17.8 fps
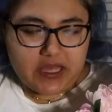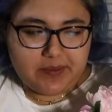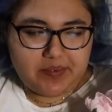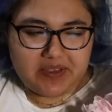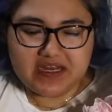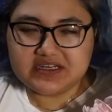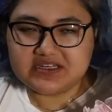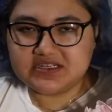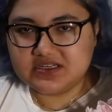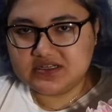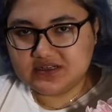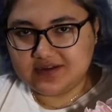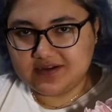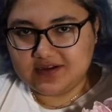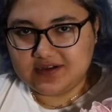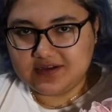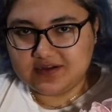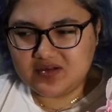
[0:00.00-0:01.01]
I painted it
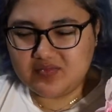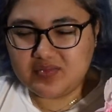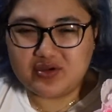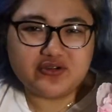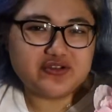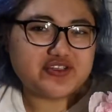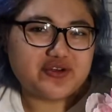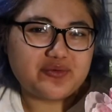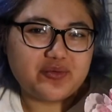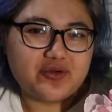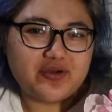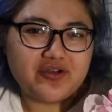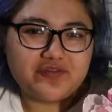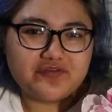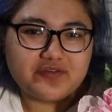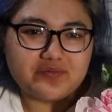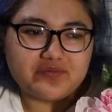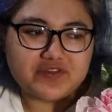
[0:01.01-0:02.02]
on poster board
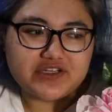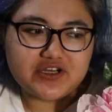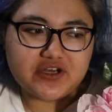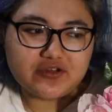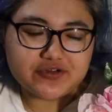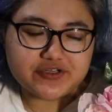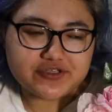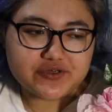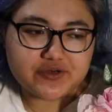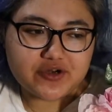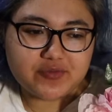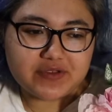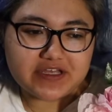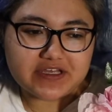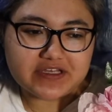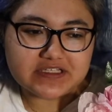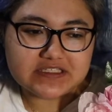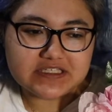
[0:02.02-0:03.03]
from the dollar store
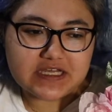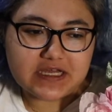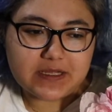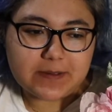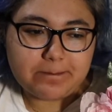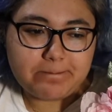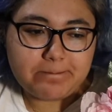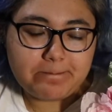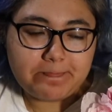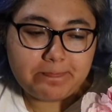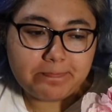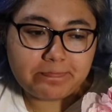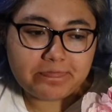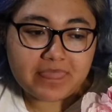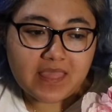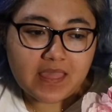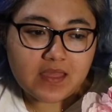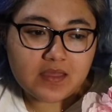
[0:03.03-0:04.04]
because
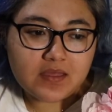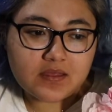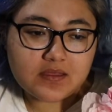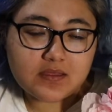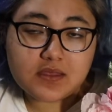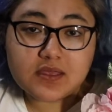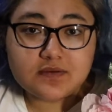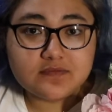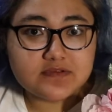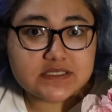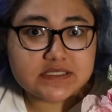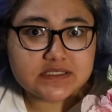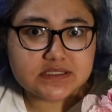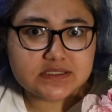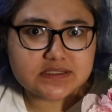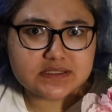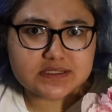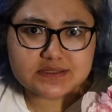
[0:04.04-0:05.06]

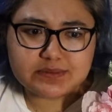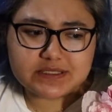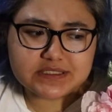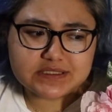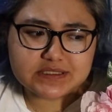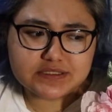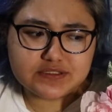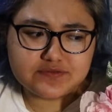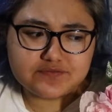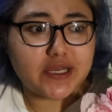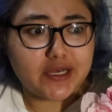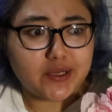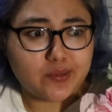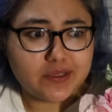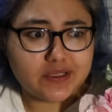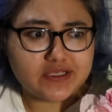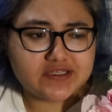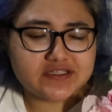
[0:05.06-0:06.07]
canvas is expensive.
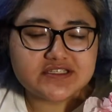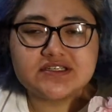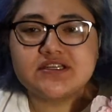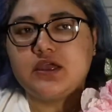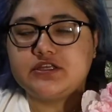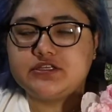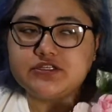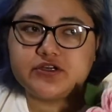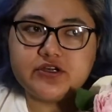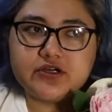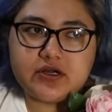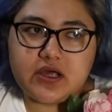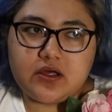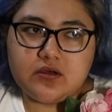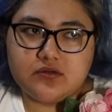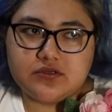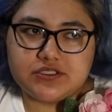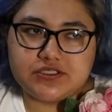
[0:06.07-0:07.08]
Anyways, it started
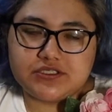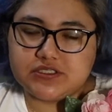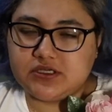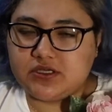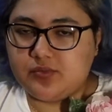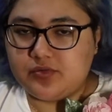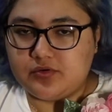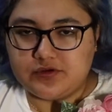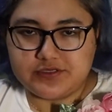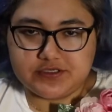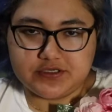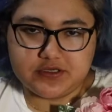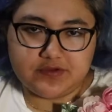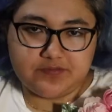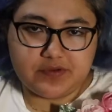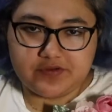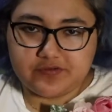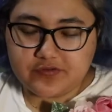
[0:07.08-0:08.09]
out just like a portrait
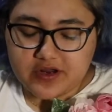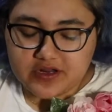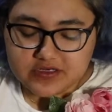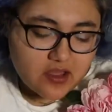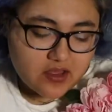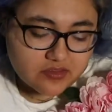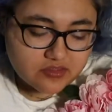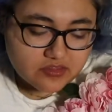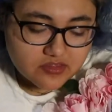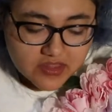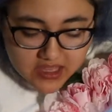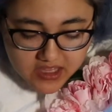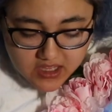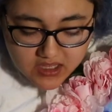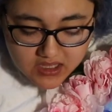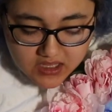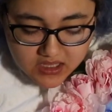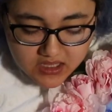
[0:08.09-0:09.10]
of my friend, and
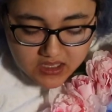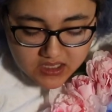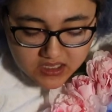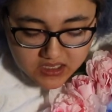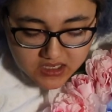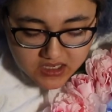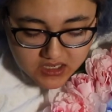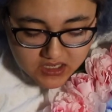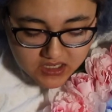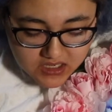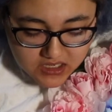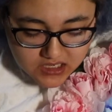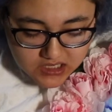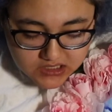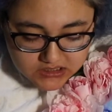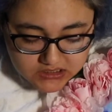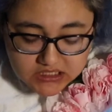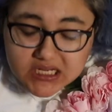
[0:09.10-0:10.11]

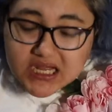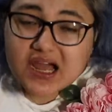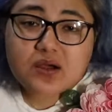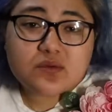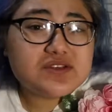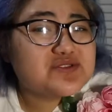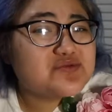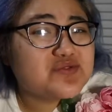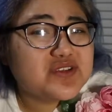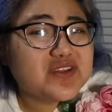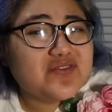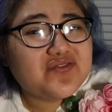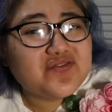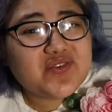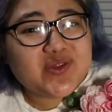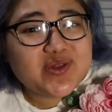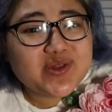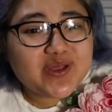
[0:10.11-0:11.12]
then I wasn't really
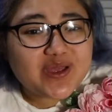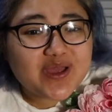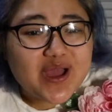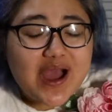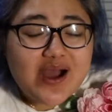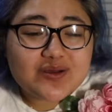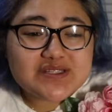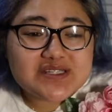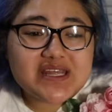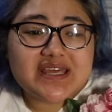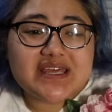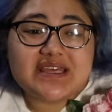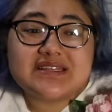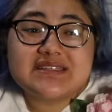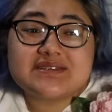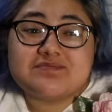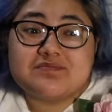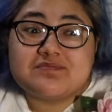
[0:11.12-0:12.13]
feeling it. I was like,
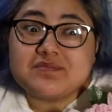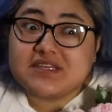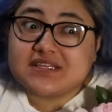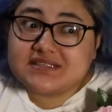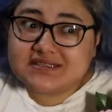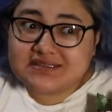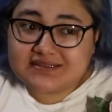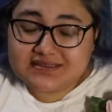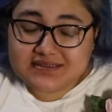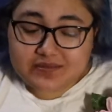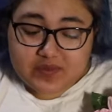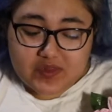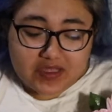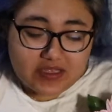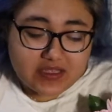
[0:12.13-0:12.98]
it's missing something.